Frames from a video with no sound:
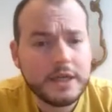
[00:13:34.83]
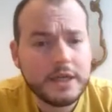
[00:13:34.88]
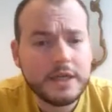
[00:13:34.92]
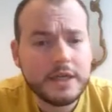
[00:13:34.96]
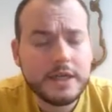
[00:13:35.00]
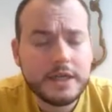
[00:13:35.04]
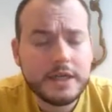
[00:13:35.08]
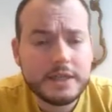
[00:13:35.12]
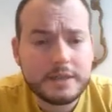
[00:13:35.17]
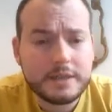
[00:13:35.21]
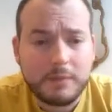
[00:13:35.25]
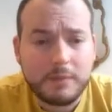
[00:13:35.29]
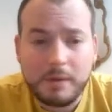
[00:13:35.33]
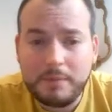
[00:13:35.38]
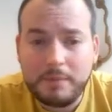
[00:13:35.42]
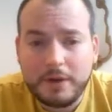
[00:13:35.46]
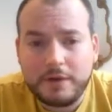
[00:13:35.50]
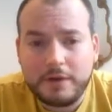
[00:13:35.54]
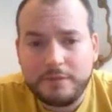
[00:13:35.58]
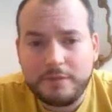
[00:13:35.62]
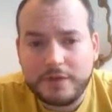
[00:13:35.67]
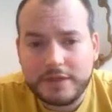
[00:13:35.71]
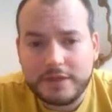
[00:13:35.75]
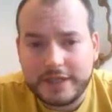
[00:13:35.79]
So my
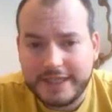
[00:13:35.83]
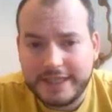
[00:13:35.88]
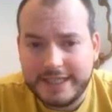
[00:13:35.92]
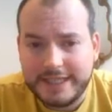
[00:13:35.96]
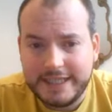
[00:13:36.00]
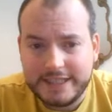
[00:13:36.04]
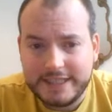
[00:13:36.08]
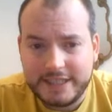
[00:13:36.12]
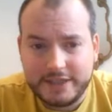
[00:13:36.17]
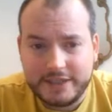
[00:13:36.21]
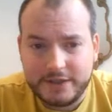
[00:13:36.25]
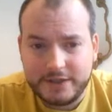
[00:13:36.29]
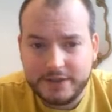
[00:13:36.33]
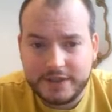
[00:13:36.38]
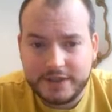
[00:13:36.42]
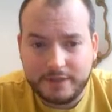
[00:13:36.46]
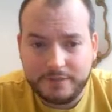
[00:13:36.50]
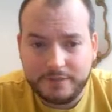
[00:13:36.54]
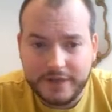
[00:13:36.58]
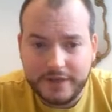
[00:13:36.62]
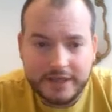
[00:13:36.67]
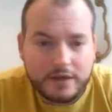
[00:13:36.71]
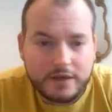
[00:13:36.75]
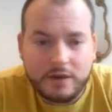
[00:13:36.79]
opponent feels like he needs to do
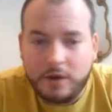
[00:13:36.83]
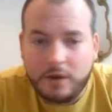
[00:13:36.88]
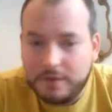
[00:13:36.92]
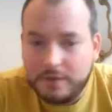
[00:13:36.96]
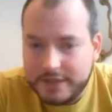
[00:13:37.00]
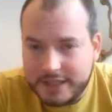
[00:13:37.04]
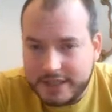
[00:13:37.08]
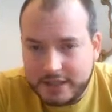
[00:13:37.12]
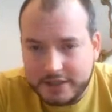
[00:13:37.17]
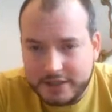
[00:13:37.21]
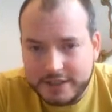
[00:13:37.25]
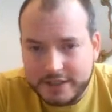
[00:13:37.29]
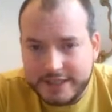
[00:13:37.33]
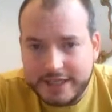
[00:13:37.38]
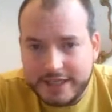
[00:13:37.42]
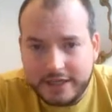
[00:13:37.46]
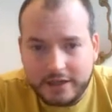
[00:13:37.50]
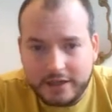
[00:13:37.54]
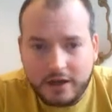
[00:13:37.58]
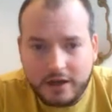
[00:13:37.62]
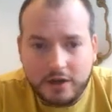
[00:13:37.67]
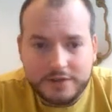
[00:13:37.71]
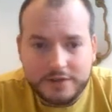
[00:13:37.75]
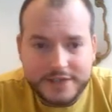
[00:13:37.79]
something. Obviously, I just said I
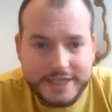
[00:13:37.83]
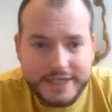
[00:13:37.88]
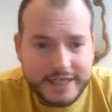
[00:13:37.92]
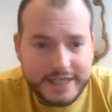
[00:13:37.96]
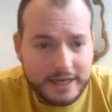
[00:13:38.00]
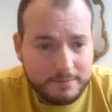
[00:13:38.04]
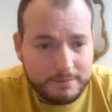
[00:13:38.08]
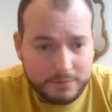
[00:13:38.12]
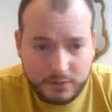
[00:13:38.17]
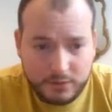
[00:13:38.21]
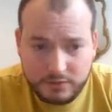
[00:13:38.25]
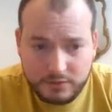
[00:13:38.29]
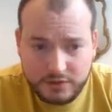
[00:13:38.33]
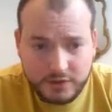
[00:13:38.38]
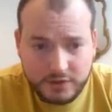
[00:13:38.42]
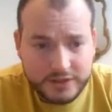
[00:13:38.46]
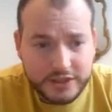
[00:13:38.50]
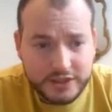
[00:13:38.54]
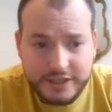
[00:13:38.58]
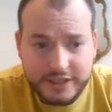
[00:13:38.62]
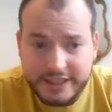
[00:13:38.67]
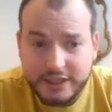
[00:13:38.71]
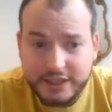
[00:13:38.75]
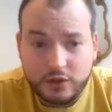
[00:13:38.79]
can't take that pawn, so I
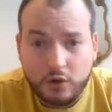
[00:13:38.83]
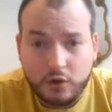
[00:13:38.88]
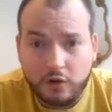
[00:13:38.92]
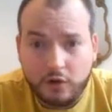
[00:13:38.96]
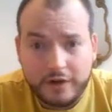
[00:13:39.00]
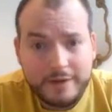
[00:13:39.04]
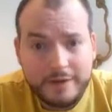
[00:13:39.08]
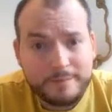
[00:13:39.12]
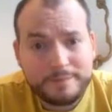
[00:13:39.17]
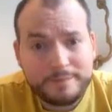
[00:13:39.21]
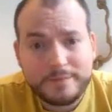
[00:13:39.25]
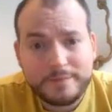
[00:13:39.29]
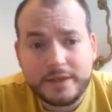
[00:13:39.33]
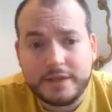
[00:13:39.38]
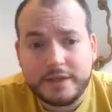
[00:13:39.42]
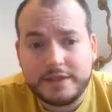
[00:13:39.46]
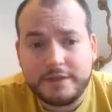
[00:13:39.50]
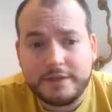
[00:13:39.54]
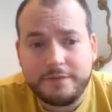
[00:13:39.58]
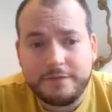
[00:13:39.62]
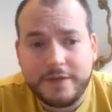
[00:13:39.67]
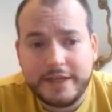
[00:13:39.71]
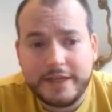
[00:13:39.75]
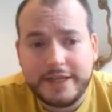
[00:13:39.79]
just ignore it and
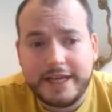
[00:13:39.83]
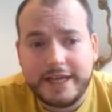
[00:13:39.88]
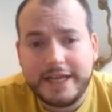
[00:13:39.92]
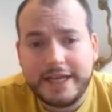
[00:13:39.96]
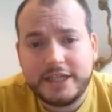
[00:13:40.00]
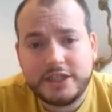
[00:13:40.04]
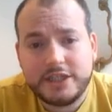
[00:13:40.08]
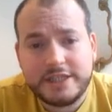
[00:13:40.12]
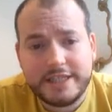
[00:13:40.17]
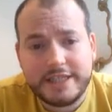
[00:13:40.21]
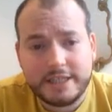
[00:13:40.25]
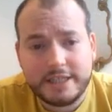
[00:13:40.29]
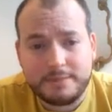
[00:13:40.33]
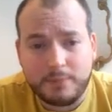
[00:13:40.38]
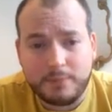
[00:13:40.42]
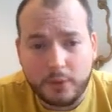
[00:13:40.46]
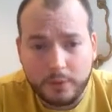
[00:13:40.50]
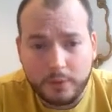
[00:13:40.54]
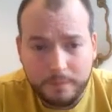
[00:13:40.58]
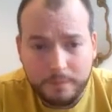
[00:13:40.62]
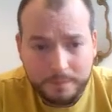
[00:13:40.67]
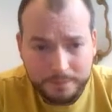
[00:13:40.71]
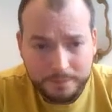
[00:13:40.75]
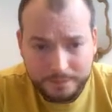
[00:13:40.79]
defend the h6
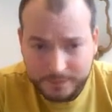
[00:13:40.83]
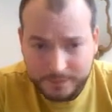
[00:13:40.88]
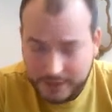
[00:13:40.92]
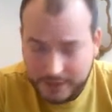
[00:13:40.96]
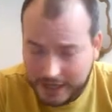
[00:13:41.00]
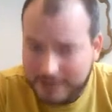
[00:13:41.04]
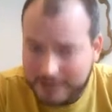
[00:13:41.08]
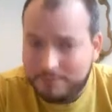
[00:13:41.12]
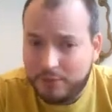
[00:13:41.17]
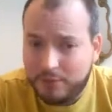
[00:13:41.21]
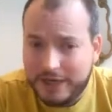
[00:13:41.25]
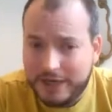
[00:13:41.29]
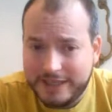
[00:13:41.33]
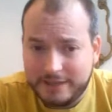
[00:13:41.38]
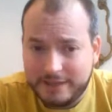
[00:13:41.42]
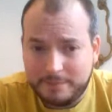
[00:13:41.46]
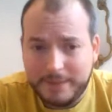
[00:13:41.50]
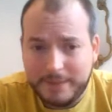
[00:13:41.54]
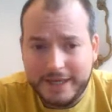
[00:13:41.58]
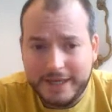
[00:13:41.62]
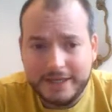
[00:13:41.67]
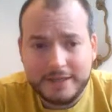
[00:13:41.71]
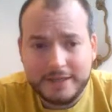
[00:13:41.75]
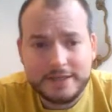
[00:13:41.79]
pawn and break the
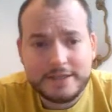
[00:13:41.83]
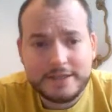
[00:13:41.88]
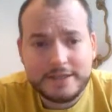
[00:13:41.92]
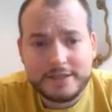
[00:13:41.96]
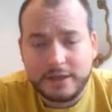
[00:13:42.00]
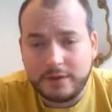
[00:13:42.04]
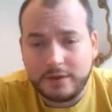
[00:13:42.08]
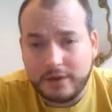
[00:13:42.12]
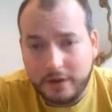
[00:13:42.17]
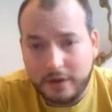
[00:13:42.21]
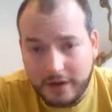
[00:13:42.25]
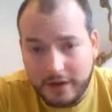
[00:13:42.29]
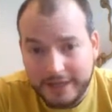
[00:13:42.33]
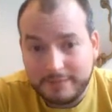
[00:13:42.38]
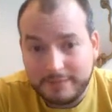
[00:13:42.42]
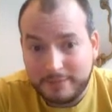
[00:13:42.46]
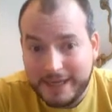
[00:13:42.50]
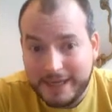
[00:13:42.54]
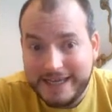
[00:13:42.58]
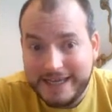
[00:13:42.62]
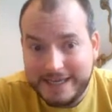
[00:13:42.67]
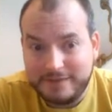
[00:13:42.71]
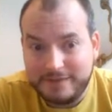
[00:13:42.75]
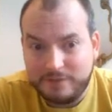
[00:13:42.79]
pin, so I can
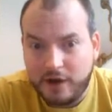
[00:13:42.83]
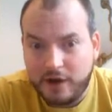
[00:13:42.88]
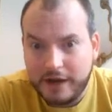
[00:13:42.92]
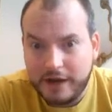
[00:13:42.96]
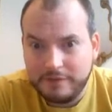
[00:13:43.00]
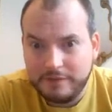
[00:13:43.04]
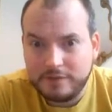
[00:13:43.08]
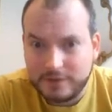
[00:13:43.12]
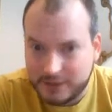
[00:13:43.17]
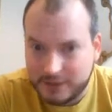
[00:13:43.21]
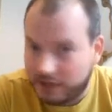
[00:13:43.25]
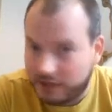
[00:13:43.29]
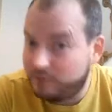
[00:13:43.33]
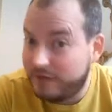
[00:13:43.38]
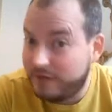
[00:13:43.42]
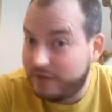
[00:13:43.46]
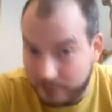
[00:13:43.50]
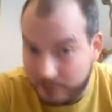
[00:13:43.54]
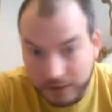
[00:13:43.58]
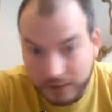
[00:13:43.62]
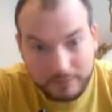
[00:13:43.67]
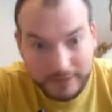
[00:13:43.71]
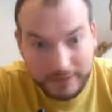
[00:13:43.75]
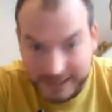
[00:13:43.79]
play e5 because I really
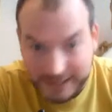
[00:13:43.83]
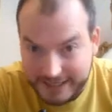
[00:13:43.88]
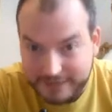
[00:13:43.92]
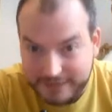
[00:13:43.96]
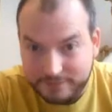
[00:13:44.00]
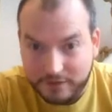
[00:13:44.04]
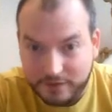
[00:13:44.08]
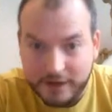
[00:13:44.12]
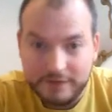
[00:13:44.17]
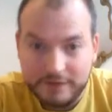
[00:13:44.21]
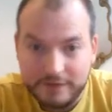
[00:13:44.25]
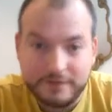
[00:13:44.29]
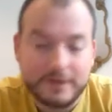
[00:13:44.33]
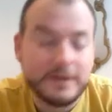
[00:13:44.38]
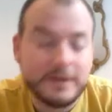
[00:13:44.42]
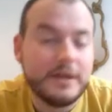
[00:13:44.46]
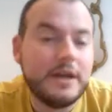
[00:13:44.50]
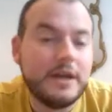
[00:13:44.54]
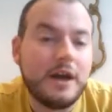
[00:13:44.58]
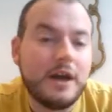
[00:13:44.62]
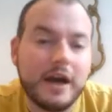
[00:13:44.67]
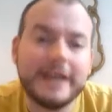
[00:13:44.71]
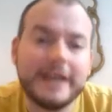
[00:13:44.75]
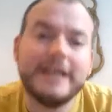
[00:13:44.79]
want to play e5.
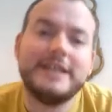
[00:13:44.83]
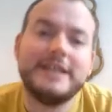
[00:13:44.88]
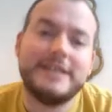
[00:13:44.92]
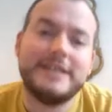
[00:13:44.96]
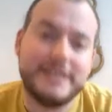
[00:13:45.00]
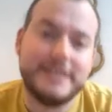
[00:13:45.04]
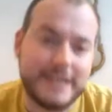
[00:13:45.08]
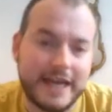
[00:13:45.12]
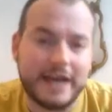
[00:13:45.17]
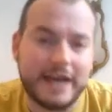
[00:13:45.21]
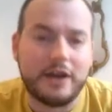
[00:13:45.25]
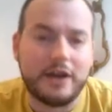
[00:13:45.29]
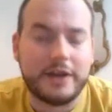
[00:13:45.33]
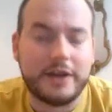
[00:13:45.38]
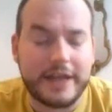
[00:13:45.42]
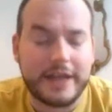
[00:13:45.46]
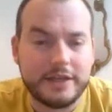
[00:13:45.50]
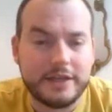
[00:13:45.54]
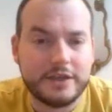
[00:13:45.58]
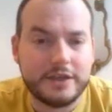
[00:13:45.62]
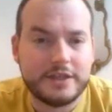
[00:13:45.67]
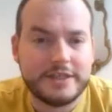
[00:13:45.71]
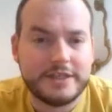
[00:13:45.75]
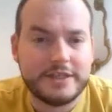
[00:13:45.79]
I guess, yeah, okay,
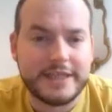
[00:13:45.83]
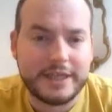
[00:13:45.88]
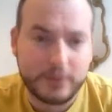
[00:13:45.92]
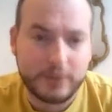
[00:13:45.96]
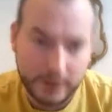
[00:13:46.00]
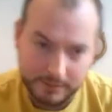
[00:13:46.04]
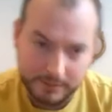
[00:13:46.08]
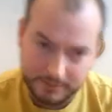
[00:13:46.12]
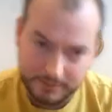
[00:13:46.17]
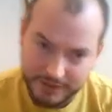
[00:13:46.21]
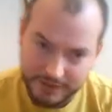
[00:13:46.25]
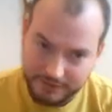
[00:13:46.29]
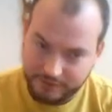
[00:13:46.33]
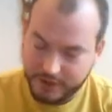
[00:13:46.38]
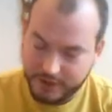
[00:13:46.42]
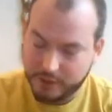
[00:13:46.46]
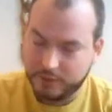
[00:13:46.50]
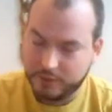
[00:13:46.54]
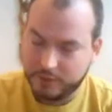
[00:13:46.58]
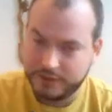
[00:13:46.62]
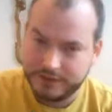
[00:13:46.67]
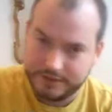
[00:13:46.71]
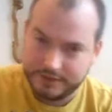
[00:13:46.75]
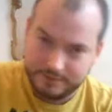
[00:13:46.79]
you could say queen b3
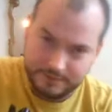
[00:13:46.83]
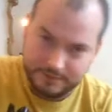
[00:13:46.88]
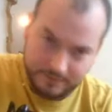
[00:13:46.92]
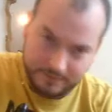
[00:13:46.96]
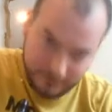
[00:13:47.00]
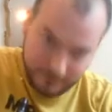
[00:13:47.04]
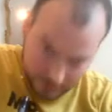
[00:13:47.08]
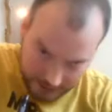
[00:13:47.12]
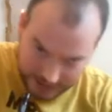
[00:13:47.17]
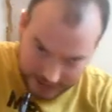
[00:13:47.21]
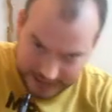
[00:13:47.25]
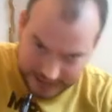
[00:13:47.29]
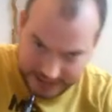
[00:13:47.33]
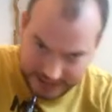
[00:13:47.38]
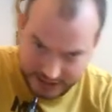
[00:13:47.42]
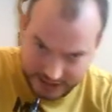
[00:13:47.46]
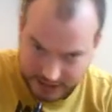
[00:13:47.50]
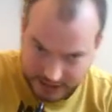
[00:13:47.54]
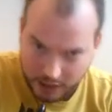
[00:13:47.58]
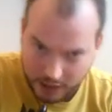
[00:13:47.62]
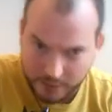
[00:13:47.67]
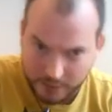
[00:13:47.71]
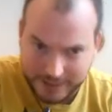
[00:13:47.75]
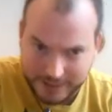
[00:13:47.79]
was at least
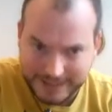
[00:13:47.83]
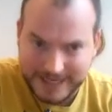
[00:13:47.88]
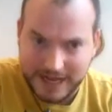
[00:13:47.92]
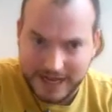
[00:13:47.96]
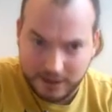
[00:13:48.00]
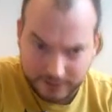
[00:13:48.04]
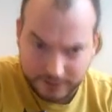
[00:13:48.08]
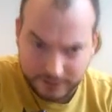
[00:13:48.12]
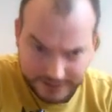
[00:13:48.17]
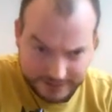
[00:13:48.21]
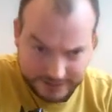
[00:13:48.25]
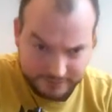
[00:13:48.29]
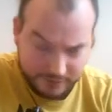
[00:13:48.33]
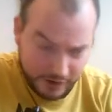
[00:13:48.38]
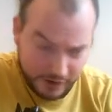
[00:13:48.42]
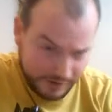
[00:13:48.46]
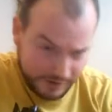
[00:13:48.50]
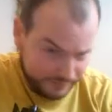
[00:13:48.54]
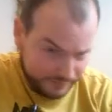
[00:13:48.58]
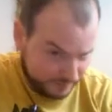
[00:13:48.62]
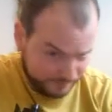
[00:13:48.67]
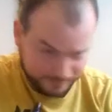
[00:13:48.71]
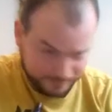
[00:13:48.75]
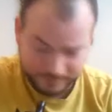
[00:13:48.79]
slowing down e5
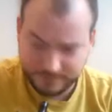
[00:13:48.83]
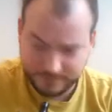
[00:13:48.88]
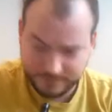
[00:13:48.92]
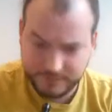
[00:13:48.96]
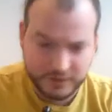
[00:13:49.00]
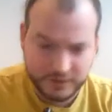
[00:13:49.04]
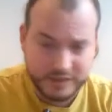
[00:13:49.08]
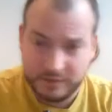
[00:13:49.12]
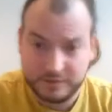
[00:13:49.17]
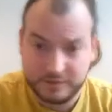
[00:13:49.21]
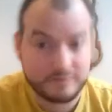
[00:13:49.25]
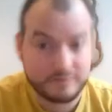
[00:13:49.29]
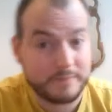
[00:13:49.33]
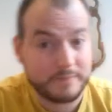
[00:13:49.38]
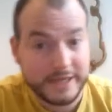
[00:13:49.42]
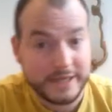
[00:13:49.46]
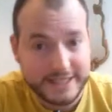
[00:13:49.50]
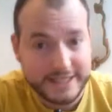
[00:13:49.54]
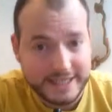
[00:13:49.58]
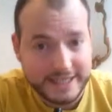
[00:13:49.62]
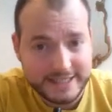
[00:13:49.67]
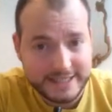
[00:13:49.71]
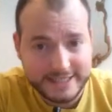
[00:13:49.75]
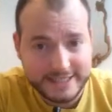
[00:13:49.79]
because it was pinned
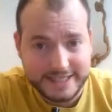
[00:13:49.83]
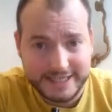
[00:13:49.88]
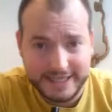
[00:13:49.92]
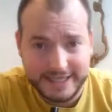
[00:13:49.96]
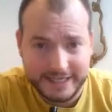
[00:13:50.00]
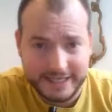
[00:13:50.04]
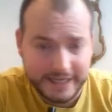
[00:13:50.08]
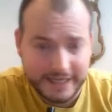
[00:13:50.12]
against the king.